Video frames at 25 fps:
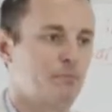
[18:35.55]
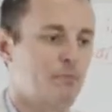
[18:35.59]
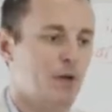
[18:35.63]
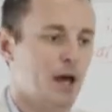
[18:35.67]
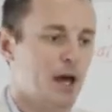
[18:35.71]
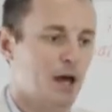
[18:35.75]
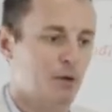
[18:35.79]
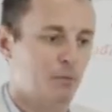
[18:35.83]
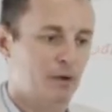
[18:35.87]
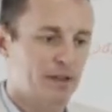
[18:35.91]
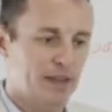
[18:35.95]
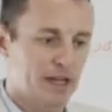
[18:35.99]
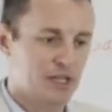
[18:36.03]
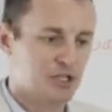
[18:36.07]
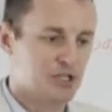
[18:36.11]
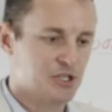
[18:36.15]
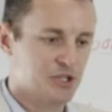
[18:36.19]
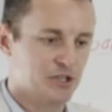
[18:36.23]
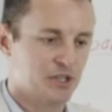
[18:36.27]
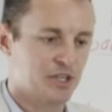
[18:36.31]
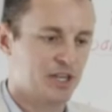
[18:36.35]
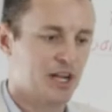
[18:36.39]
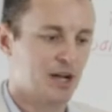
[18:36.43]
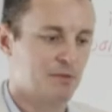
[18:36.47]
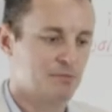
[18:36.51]
uh, when that
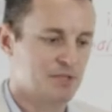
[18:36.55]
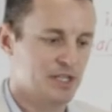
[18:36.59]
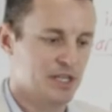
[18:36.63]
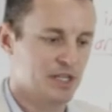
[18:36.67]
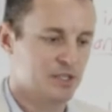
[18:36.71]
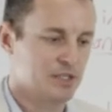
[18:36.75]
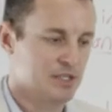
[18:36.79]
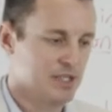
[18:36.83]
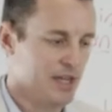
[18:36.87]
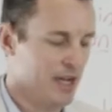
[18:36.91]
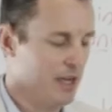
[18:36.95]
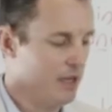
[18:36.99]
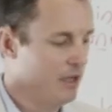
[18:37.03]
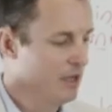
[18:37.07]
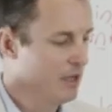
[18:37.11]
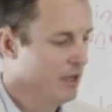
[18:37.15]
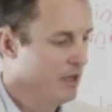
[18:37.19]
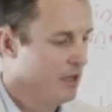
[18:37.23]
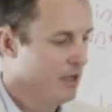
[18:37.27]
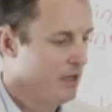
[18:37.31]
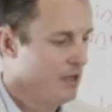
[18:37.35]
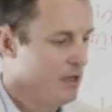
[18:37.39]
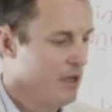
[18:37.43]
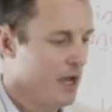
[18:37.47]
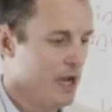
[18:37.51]
student comes in, say,
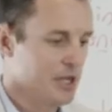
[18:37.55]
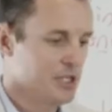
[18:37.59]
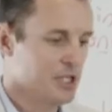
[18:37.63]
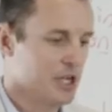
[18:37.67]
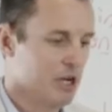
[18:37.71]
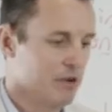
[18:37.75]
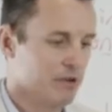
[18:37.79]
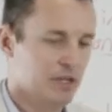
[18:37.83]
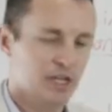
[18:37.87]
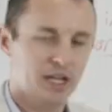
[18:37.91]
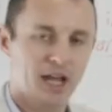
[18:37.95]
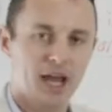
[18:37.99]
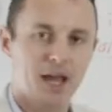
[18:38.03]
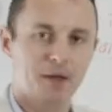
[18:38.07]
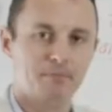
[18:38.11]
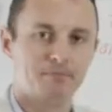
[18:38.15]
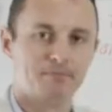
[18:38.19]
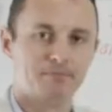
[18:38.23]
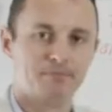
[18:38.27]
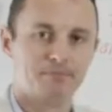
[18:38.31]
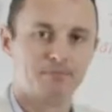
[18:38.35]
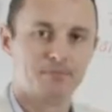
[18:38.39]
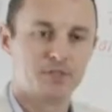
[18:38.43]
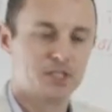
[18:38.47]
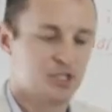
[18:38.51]
How'd you go in your game?
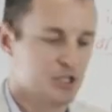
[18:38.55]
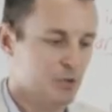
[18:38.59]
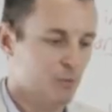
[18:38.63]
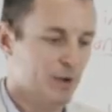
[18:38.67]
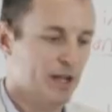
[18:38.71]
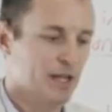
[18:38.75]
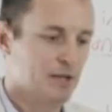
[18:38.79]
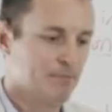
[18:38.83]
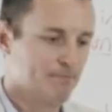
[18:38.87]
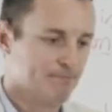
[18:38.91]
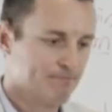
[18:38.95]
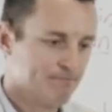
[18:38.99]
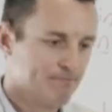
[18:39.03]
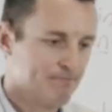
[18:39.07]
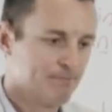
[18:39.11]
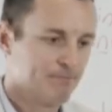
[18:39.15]
Did you win?